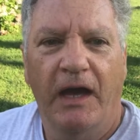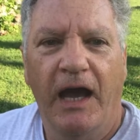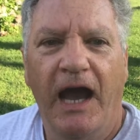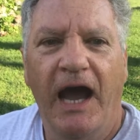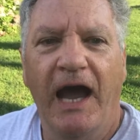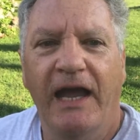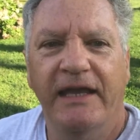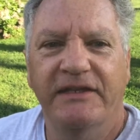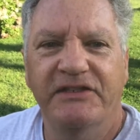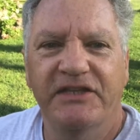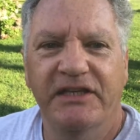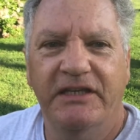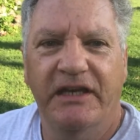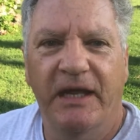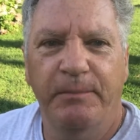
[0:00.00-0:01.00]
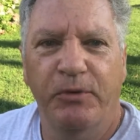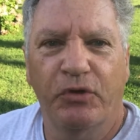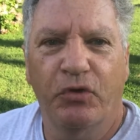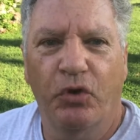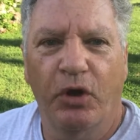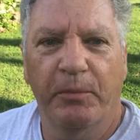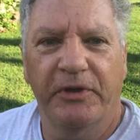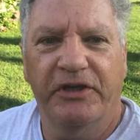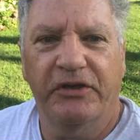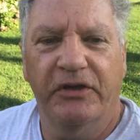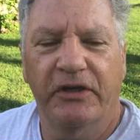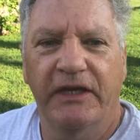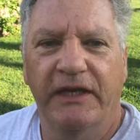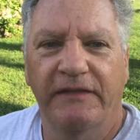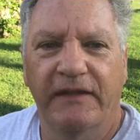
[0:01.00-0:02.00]
Hi, Deacon Ed McCormick here
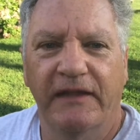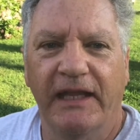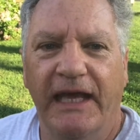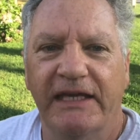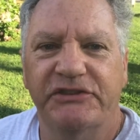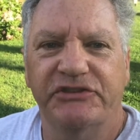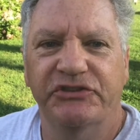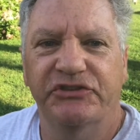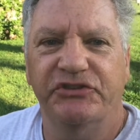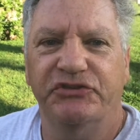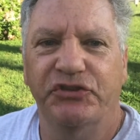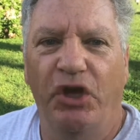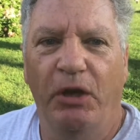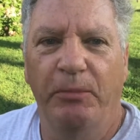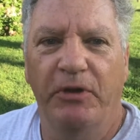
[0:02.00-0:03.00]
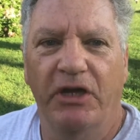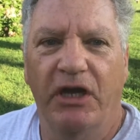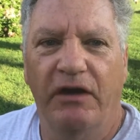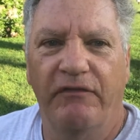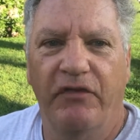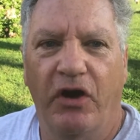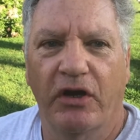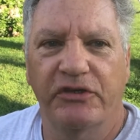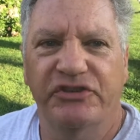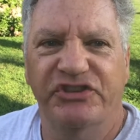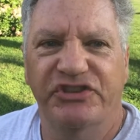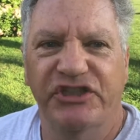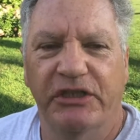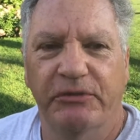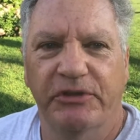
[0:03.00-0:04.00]
in the last installment of our
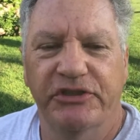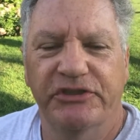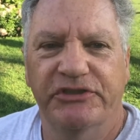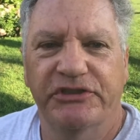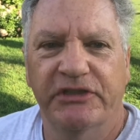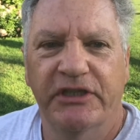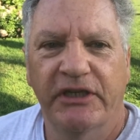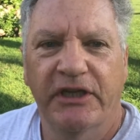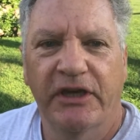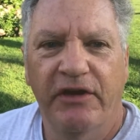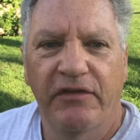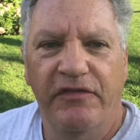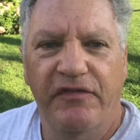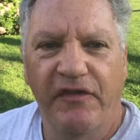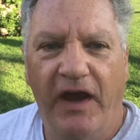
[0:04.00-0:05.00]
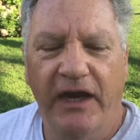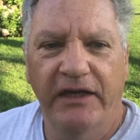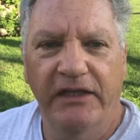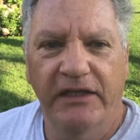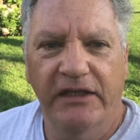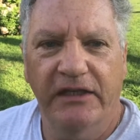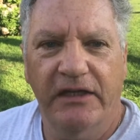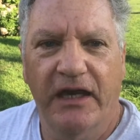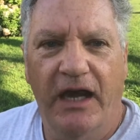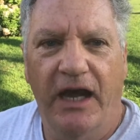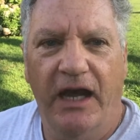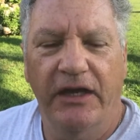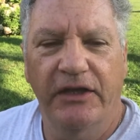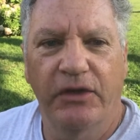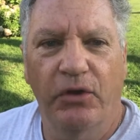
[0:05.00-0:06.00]
series, Finding
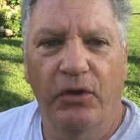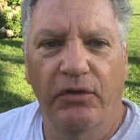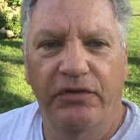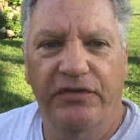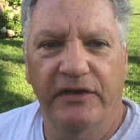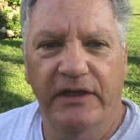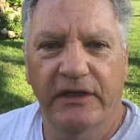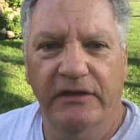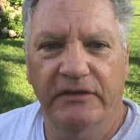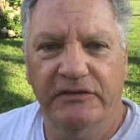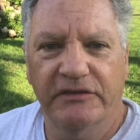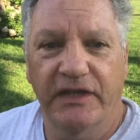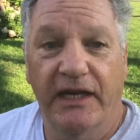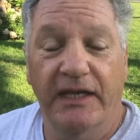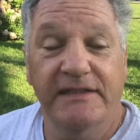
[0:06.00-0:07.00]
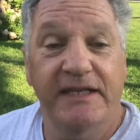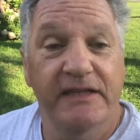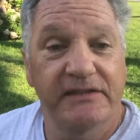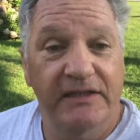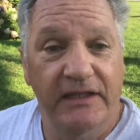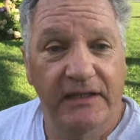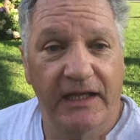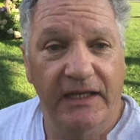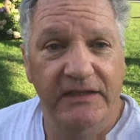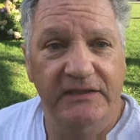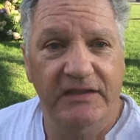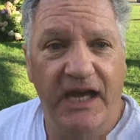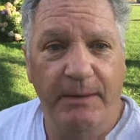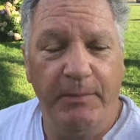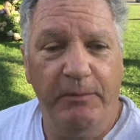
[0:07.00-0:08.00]
God in All Things. And as I said last
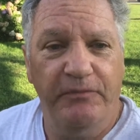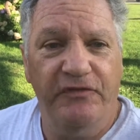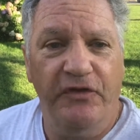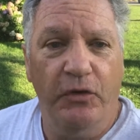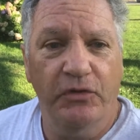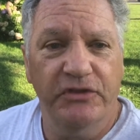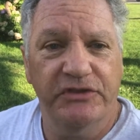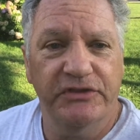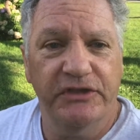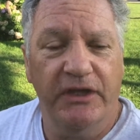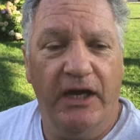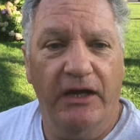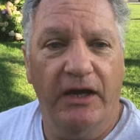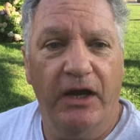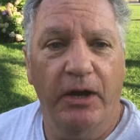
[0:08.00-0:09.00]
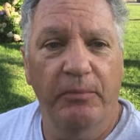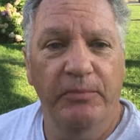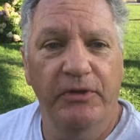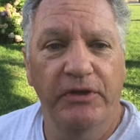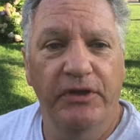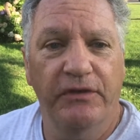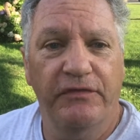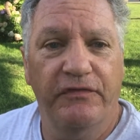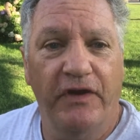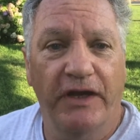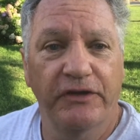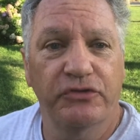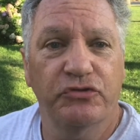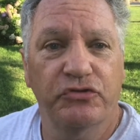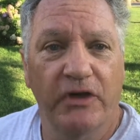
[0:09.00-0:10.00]
time, I'm focusing on our ability to find
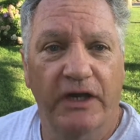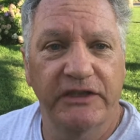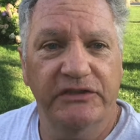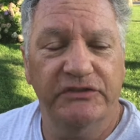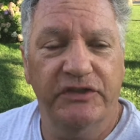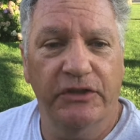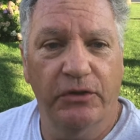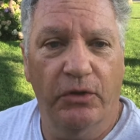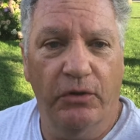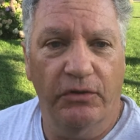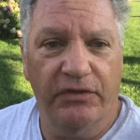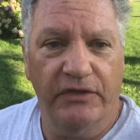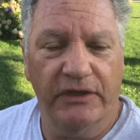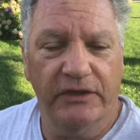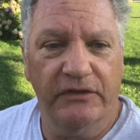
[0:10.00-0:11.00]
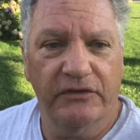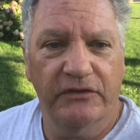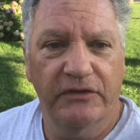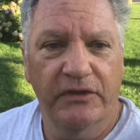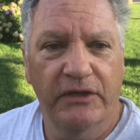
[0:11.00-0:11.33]
Christ in all things.